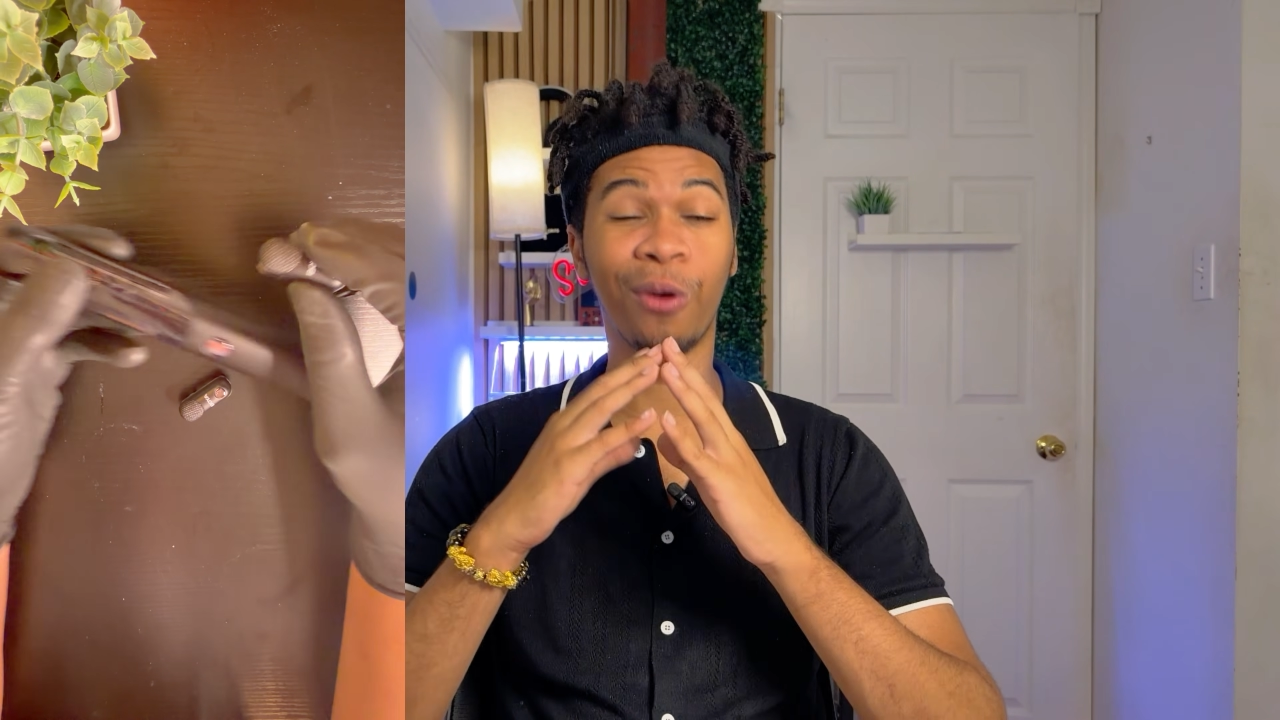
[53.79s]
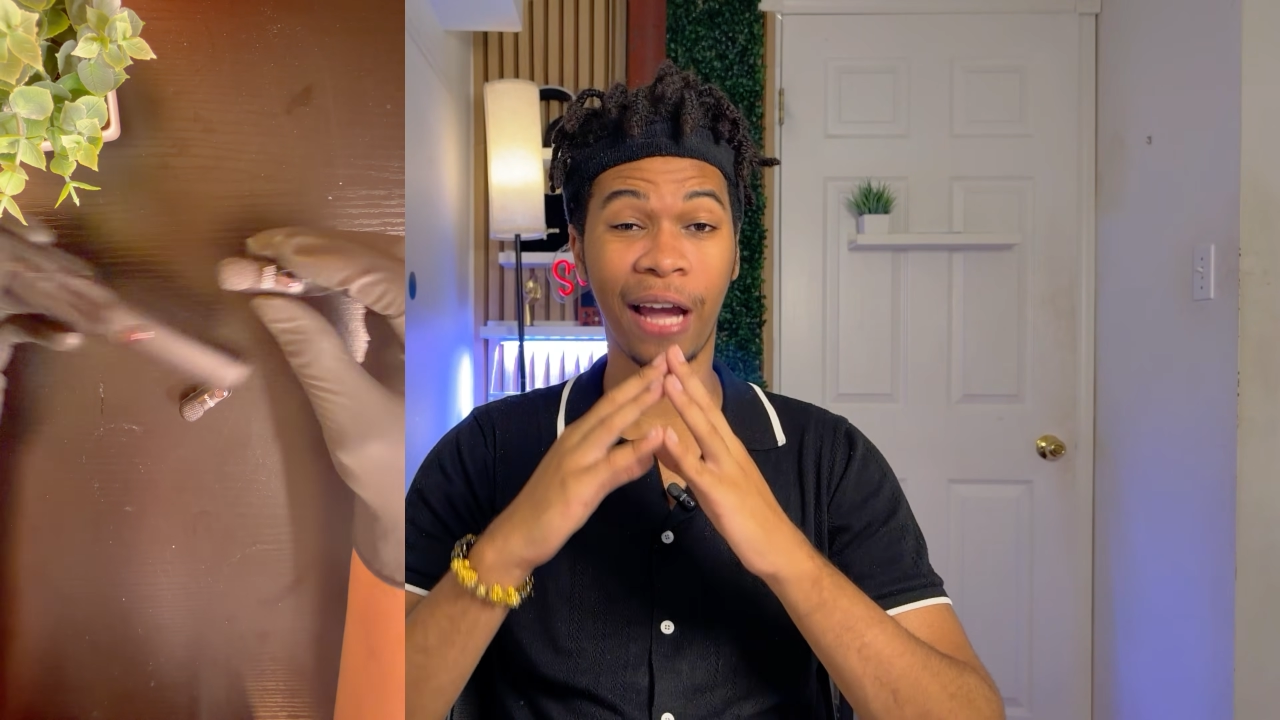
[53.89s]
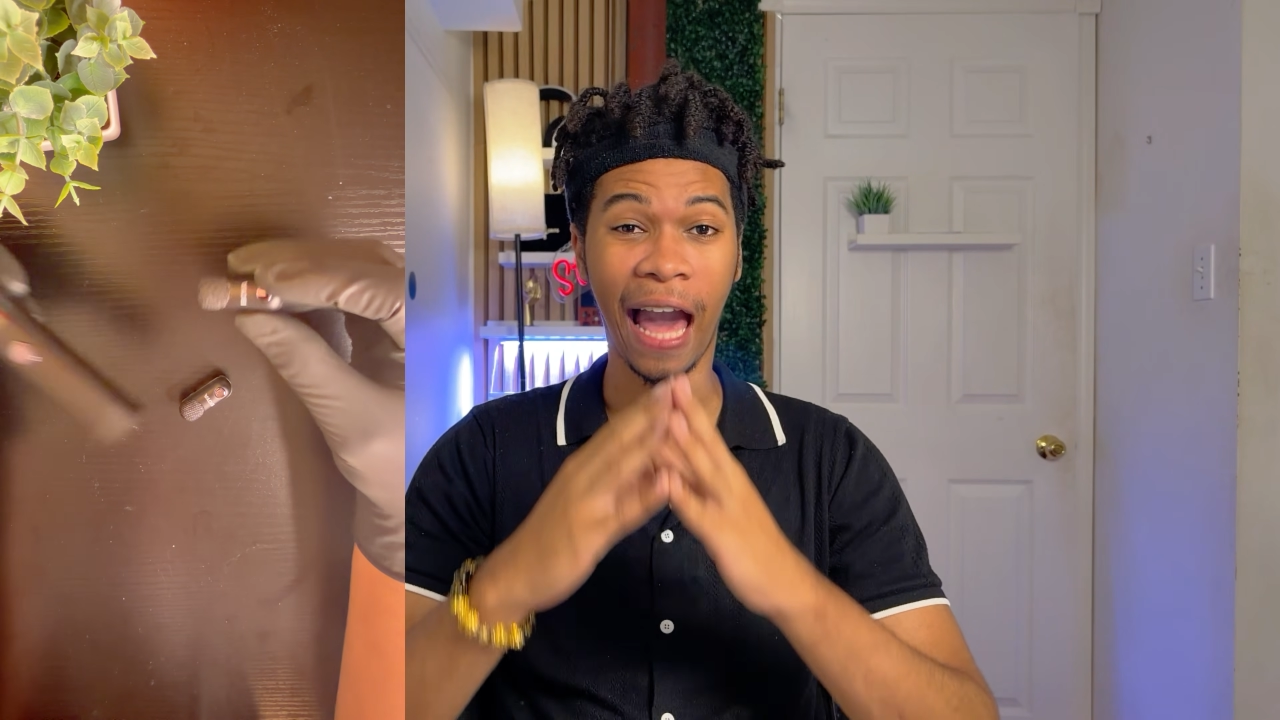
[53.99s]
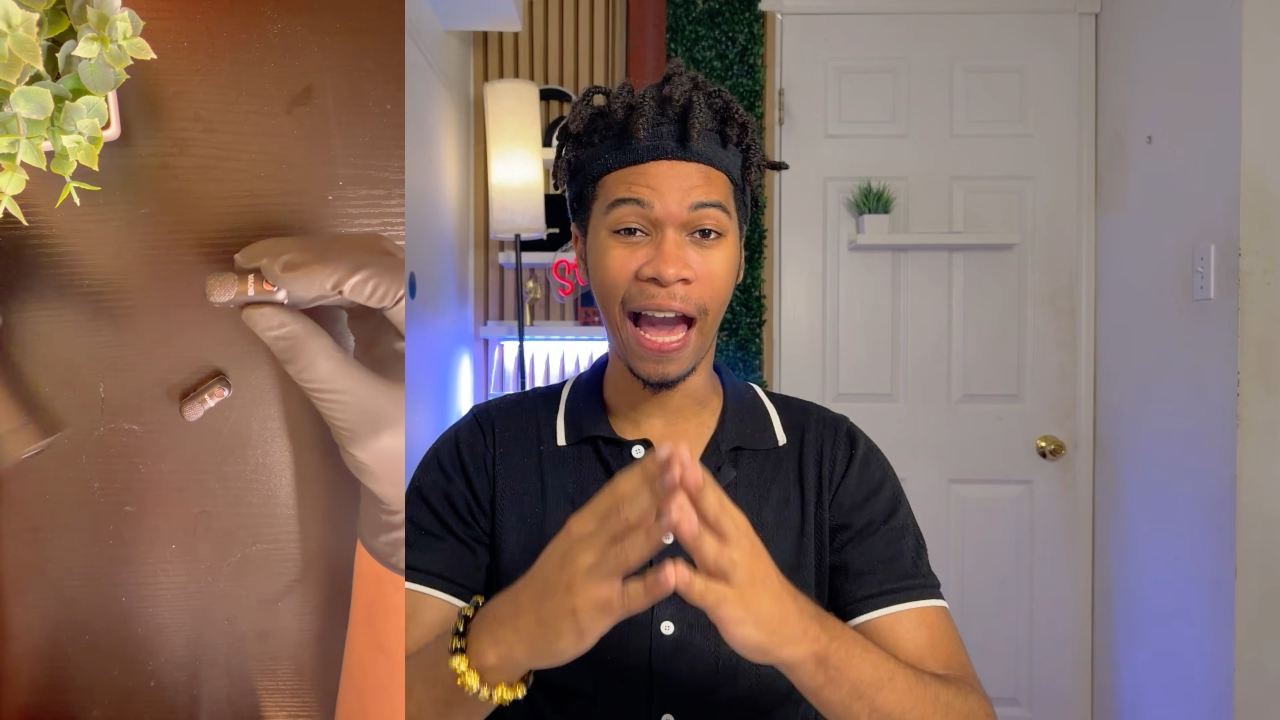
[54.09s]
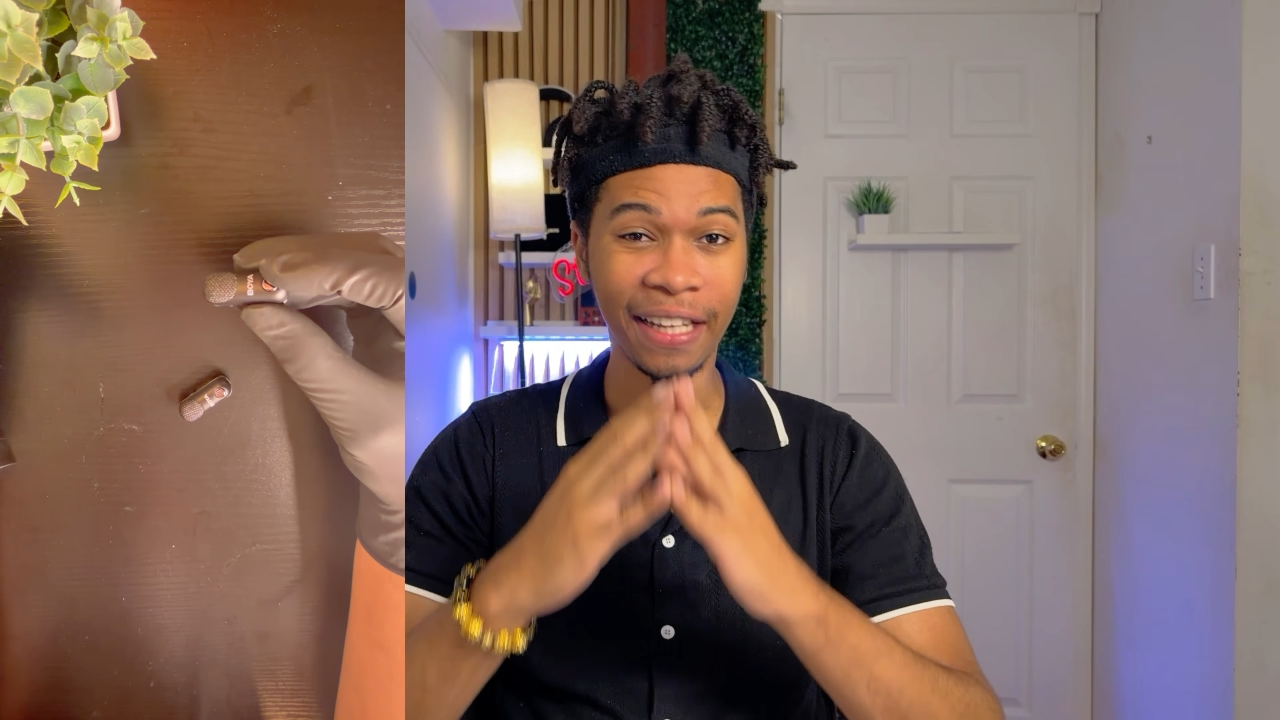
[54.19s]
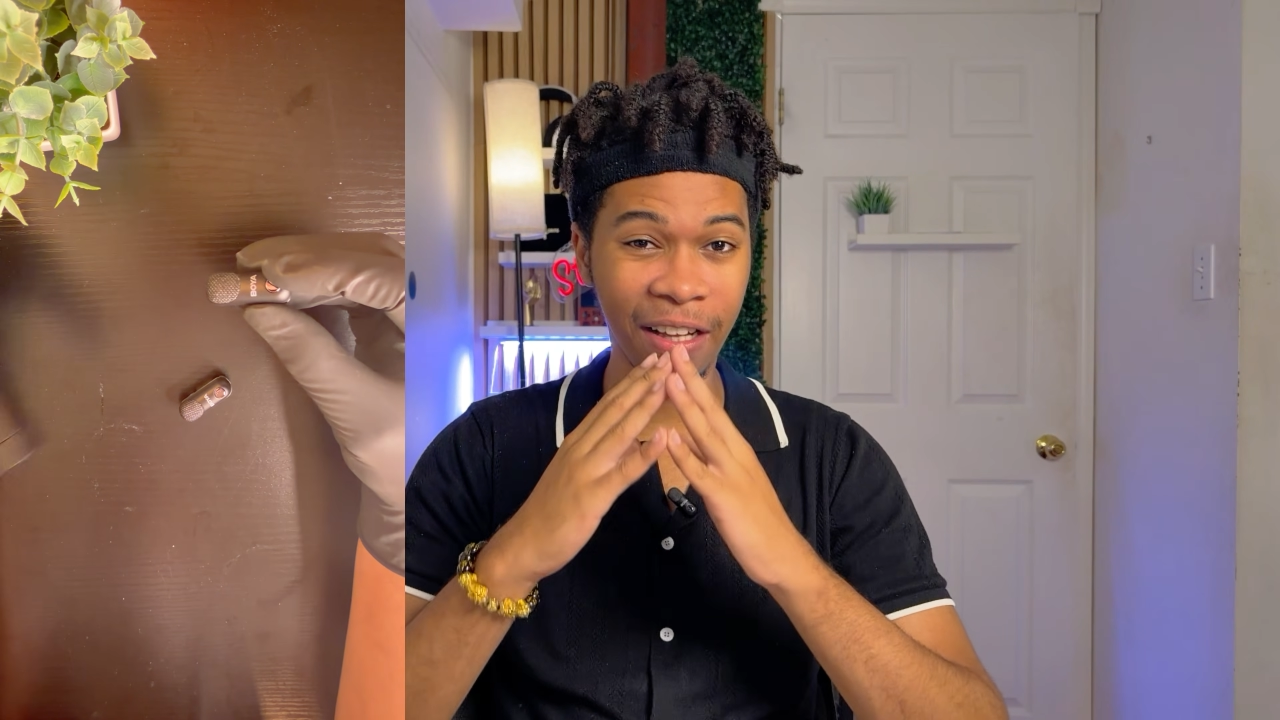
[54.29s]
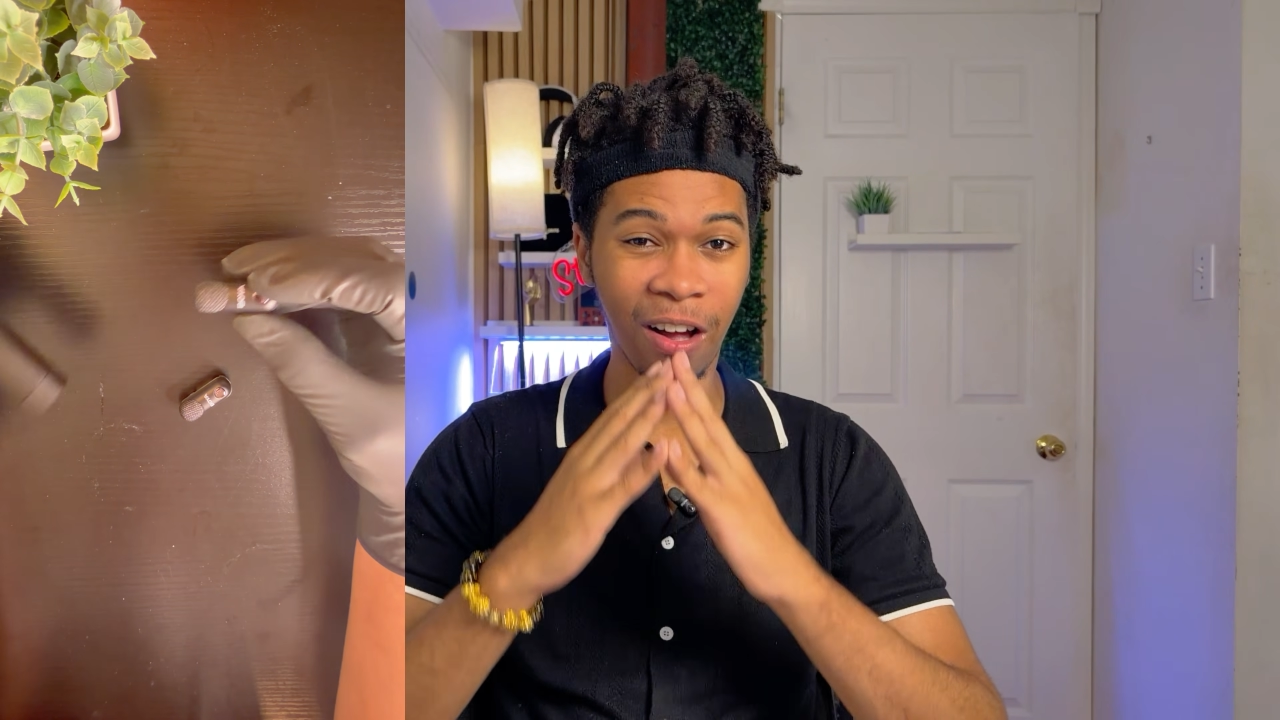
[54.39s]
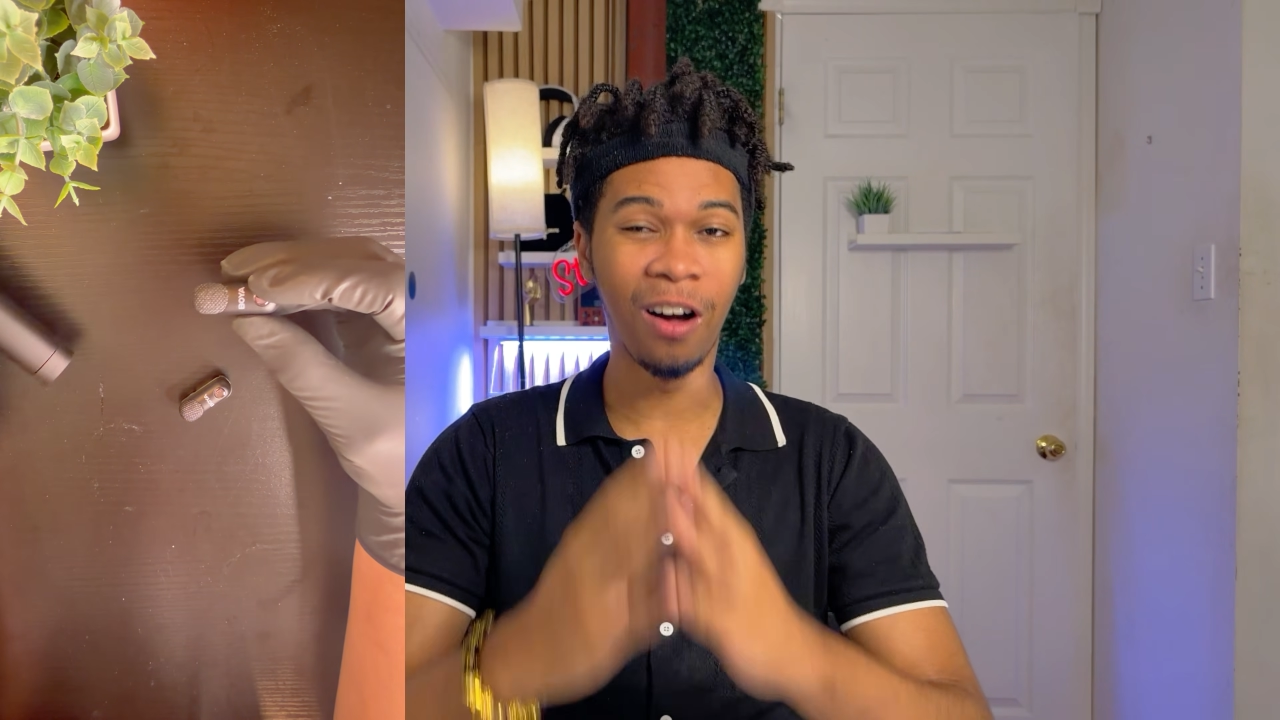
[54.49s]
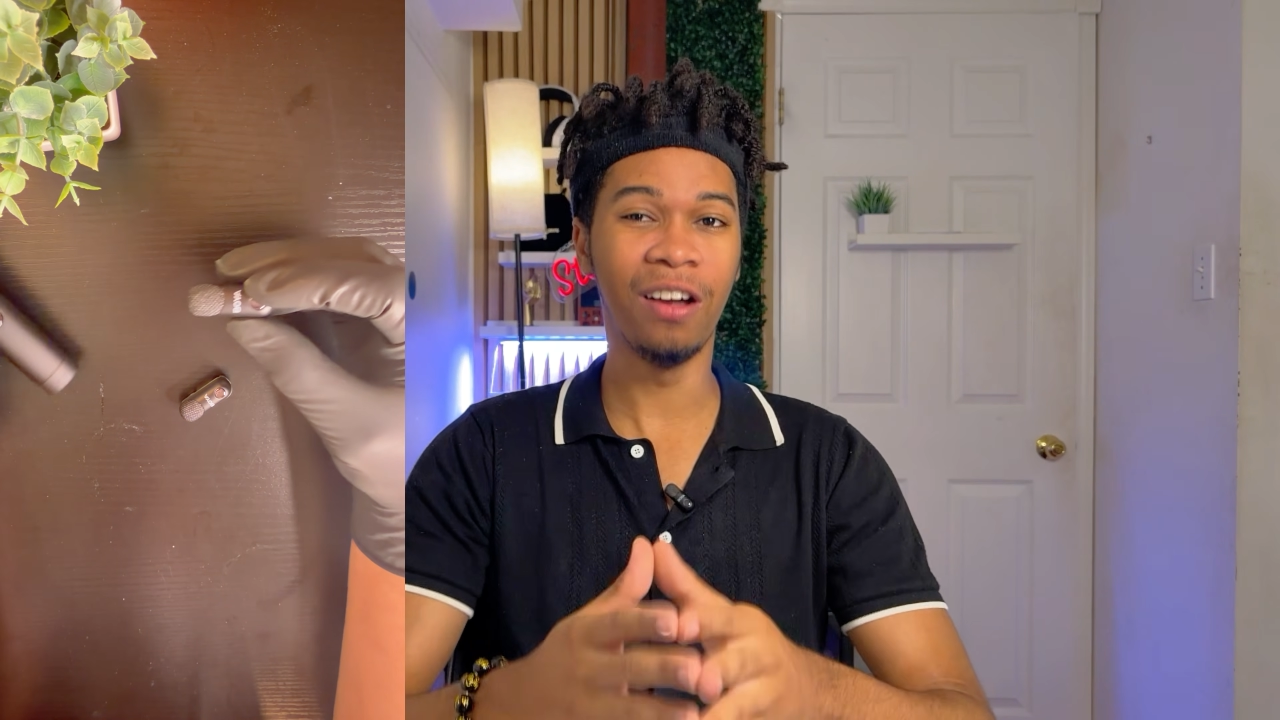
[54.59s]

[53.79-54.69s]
we're adding